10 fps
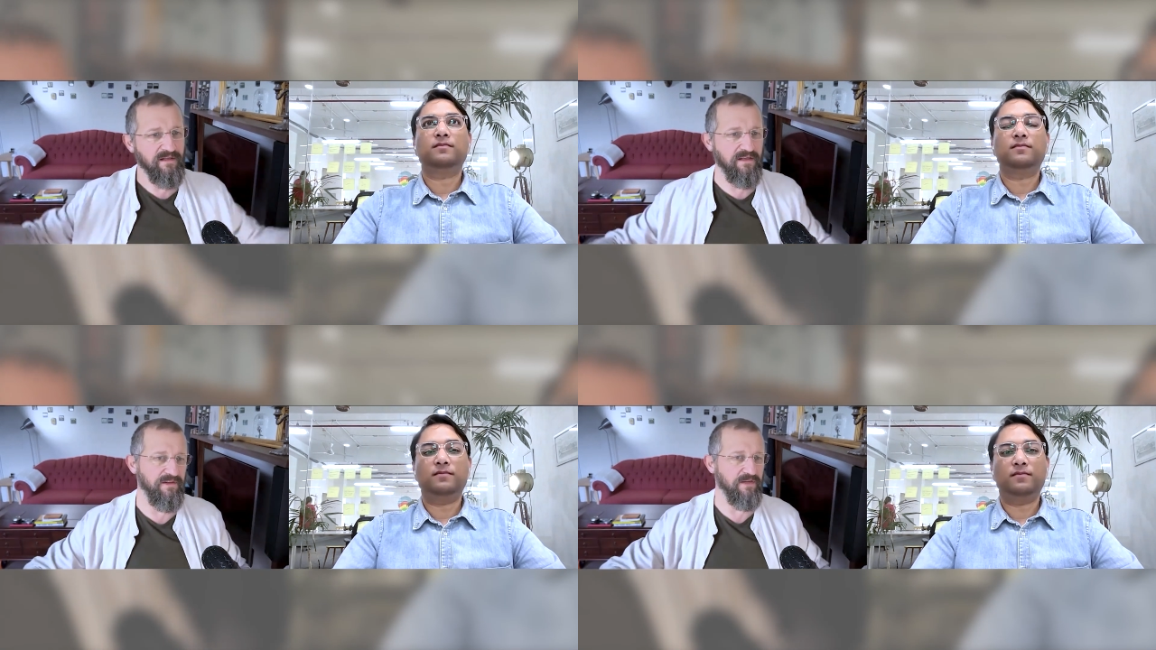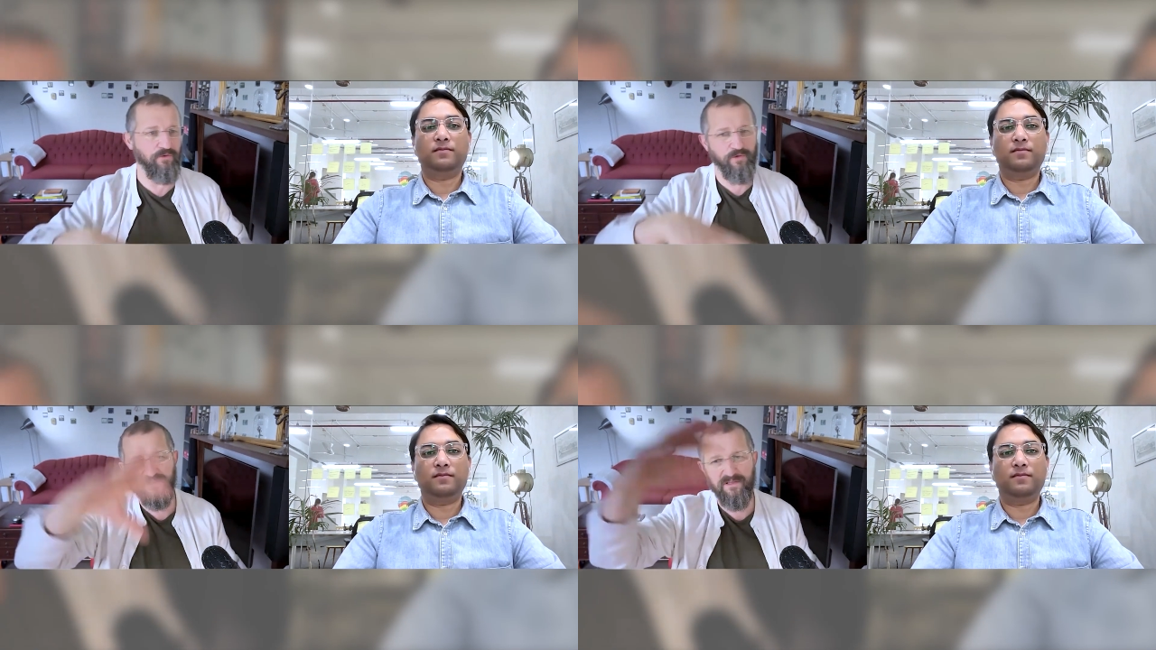Speaker 1: give it a
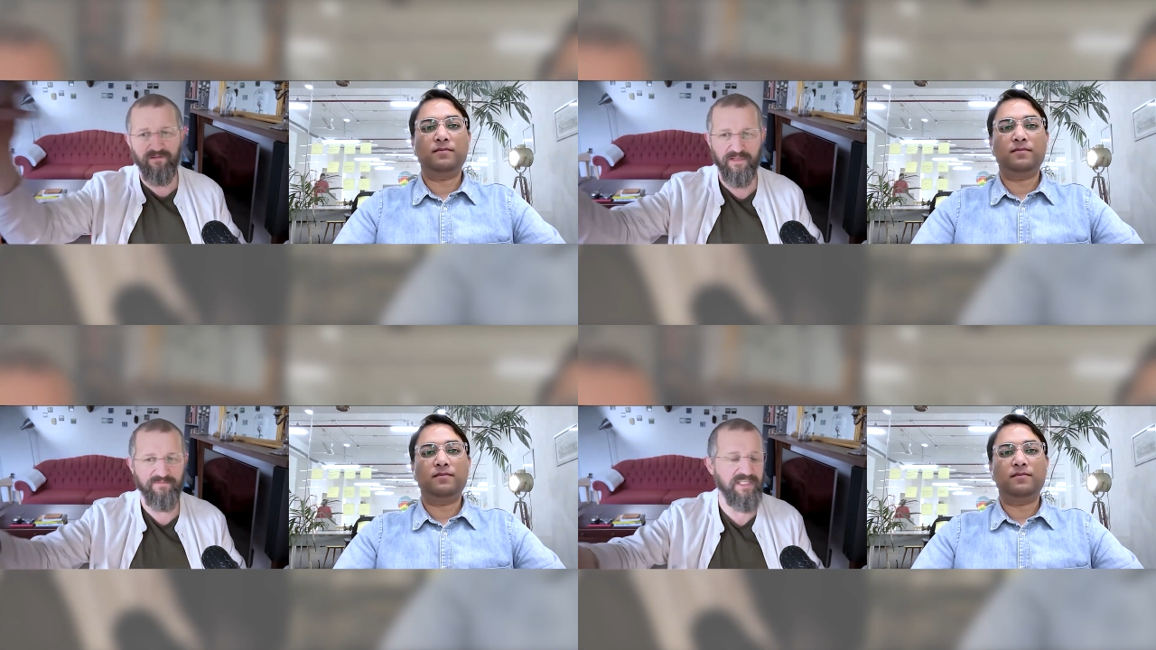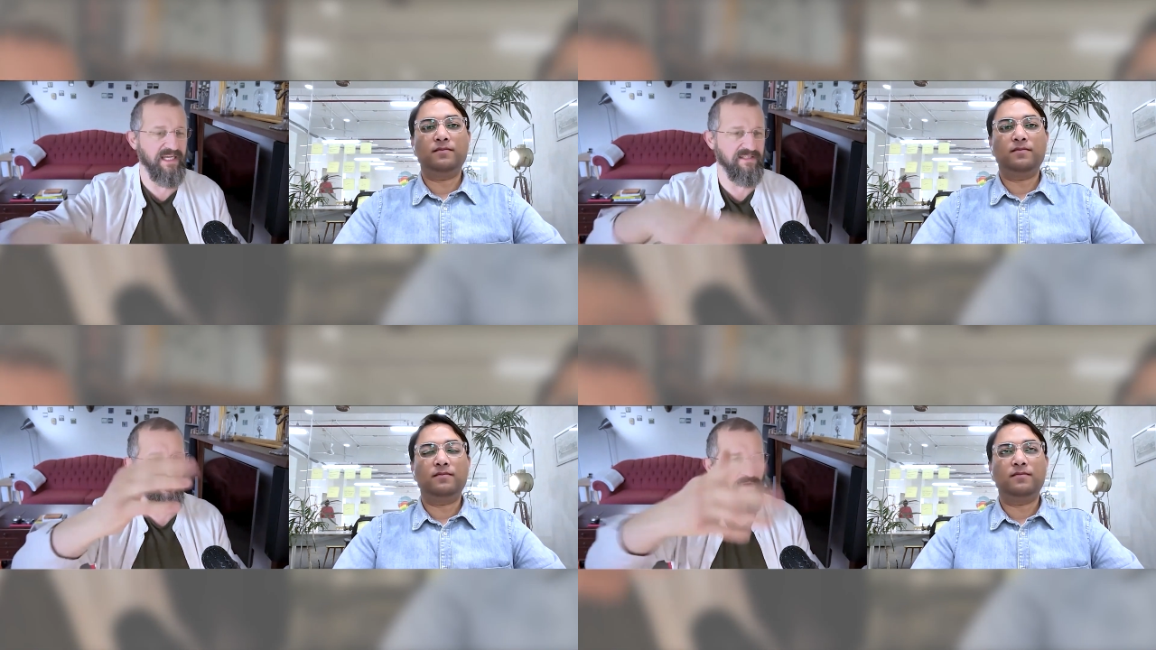voice, give it a
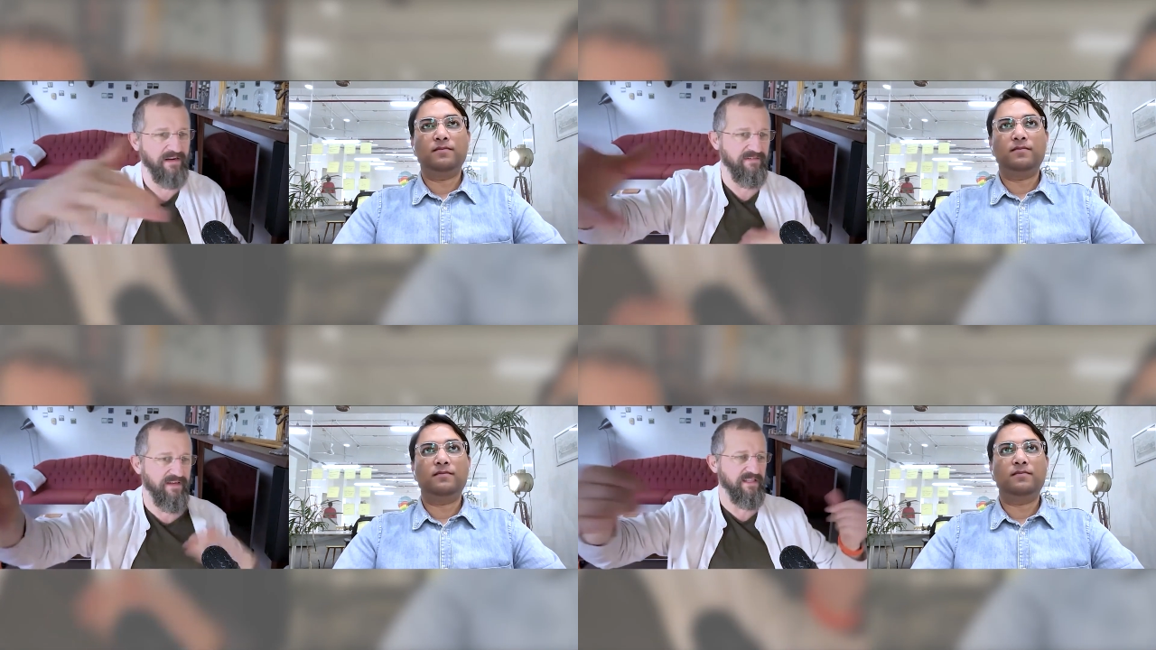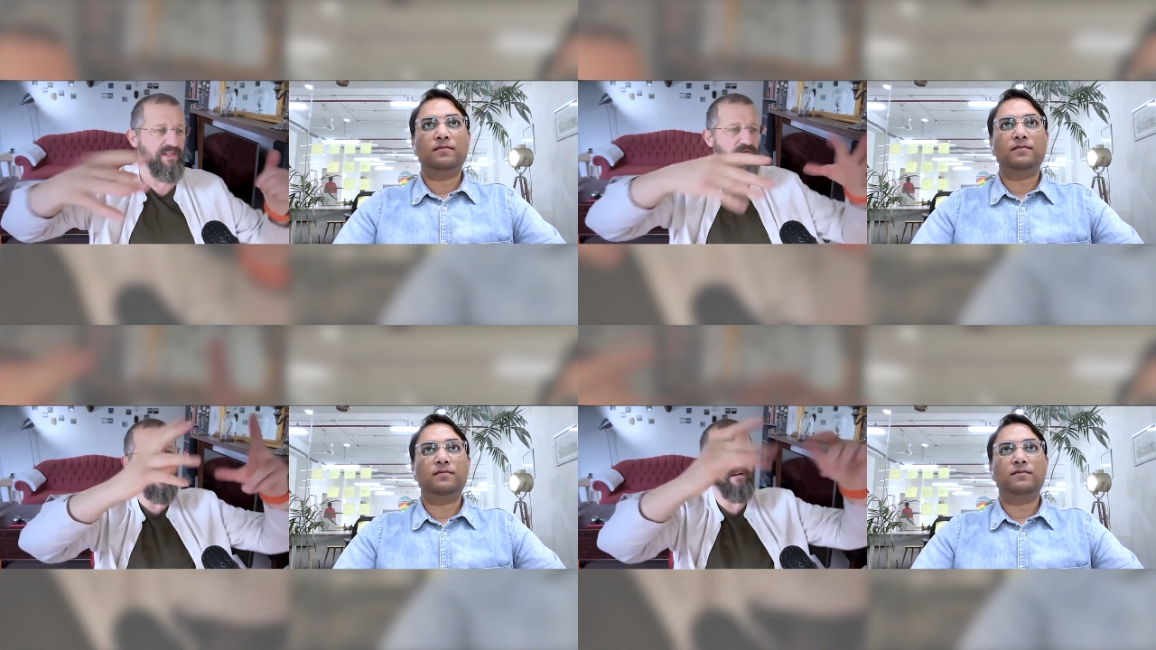text or whatever, and
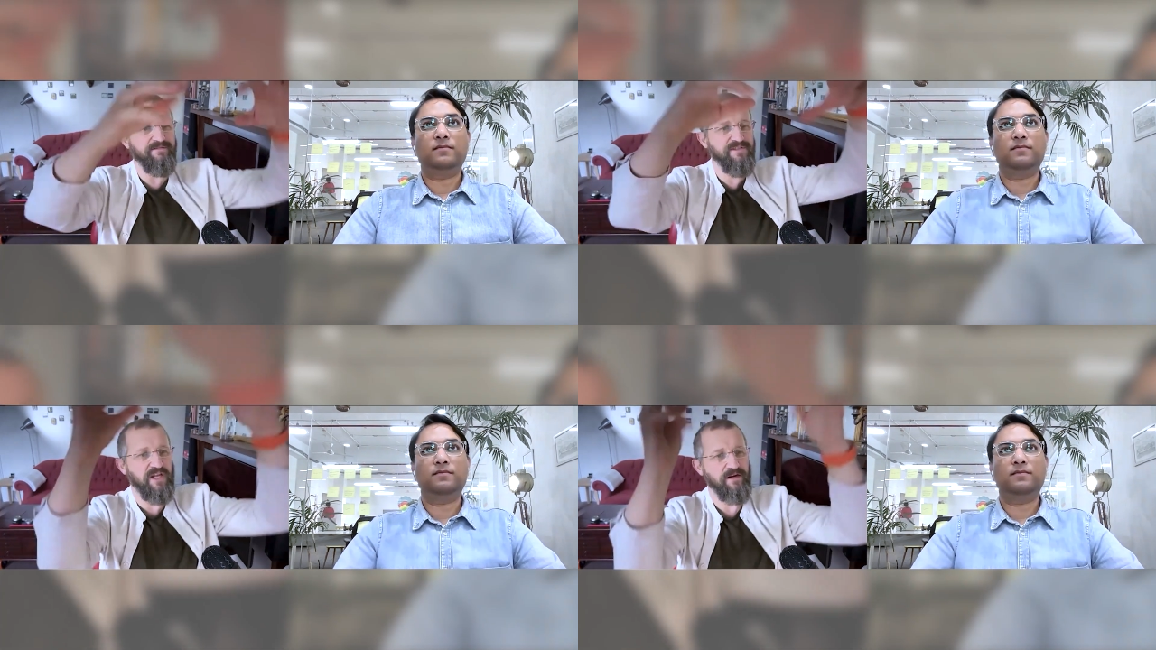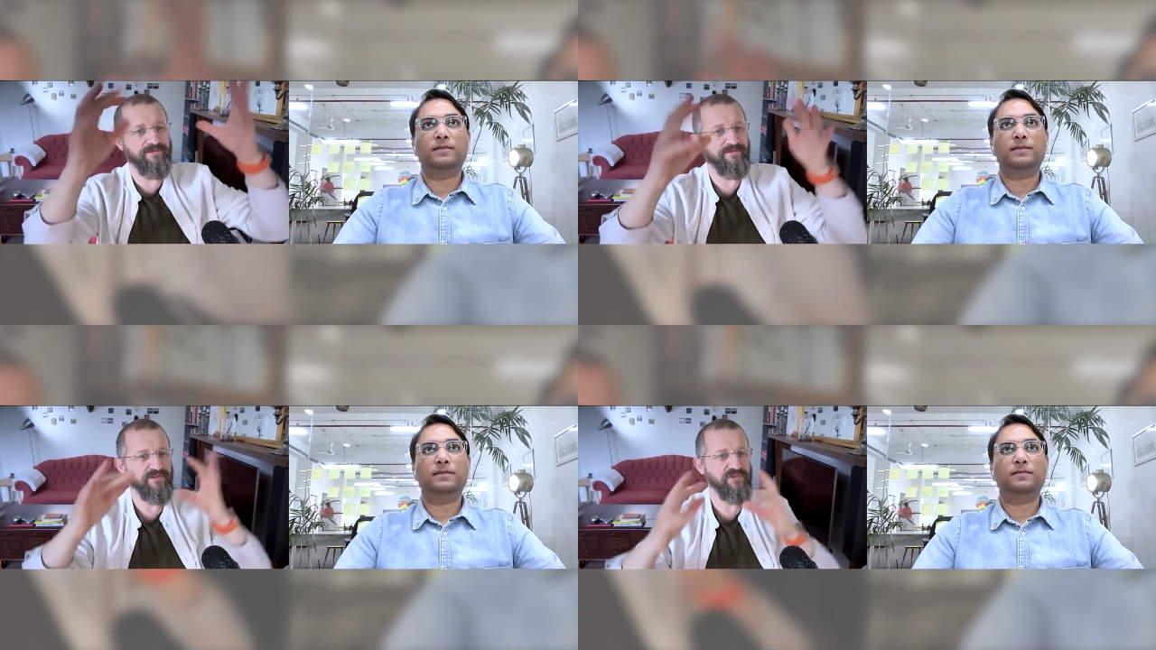then you have
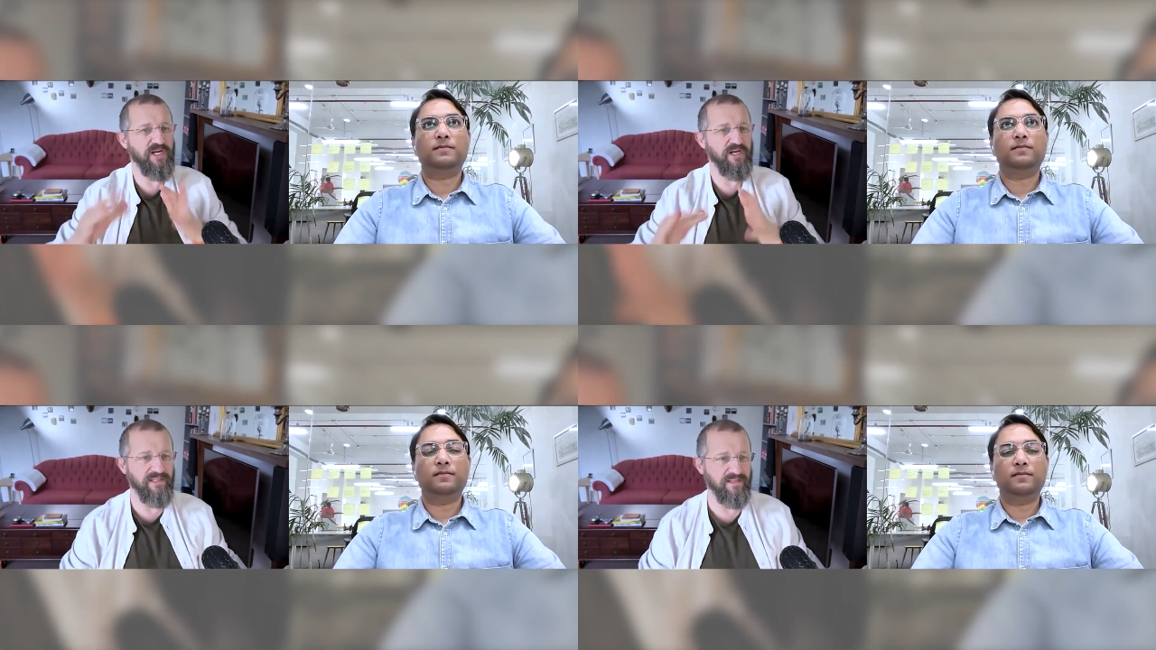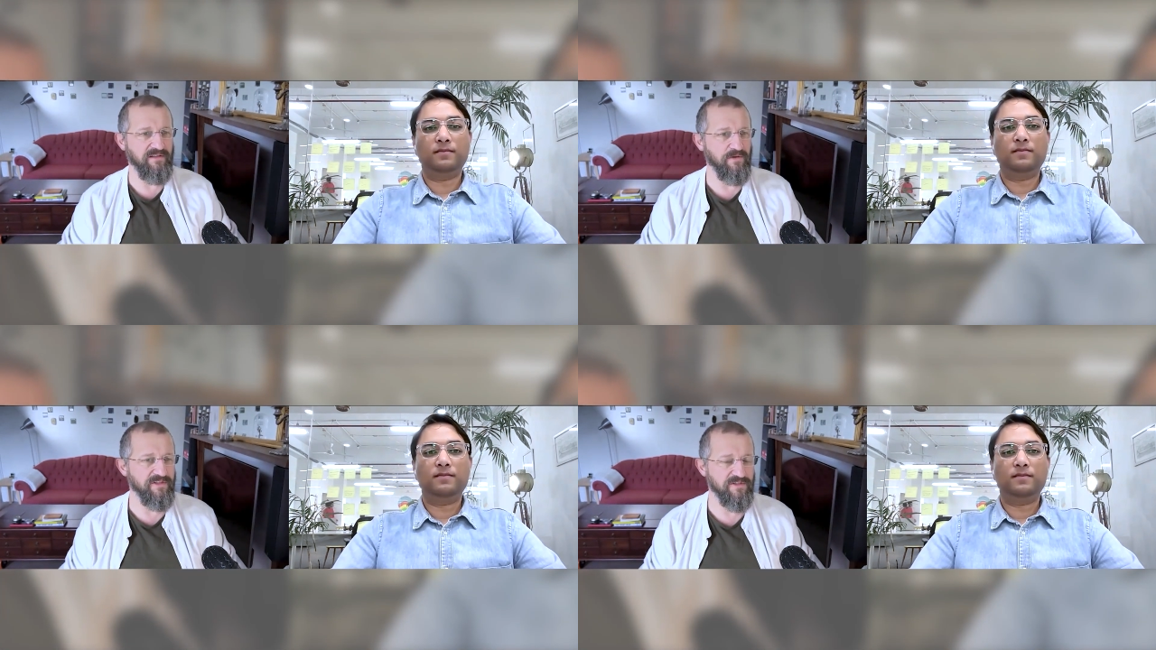stuff
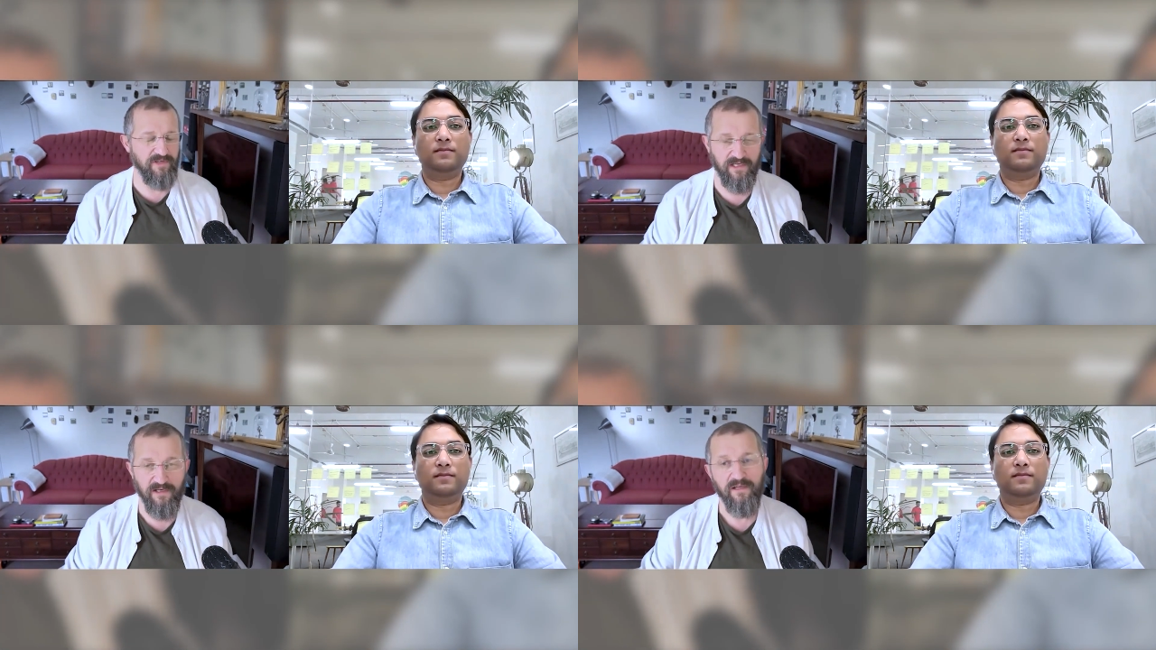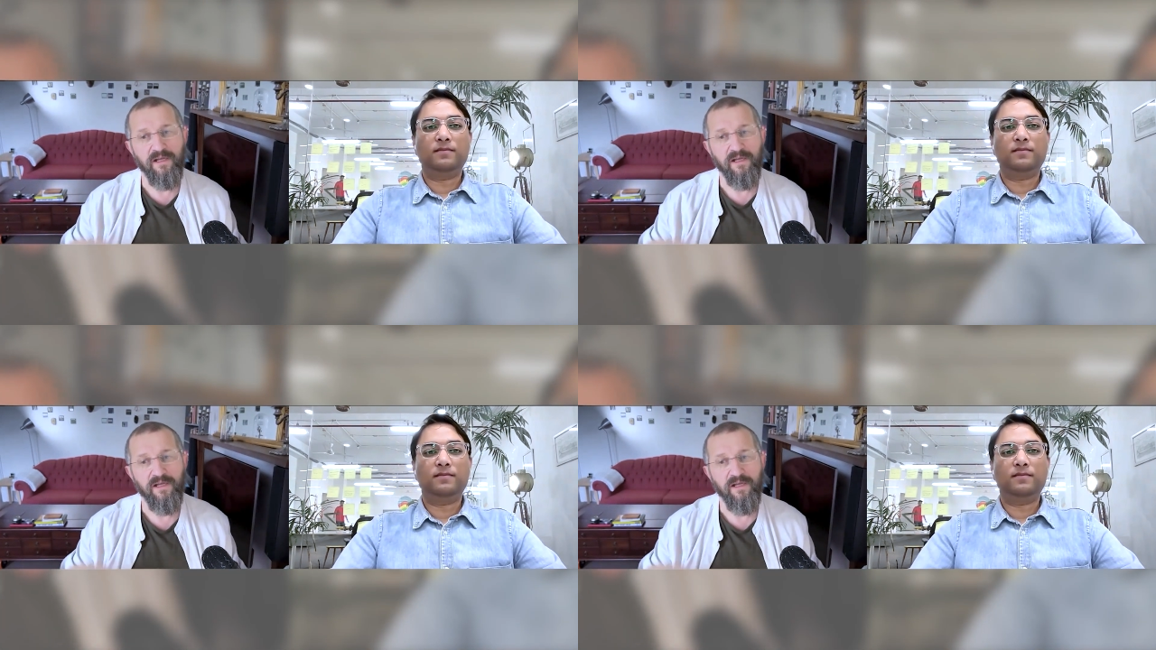generated on a screen.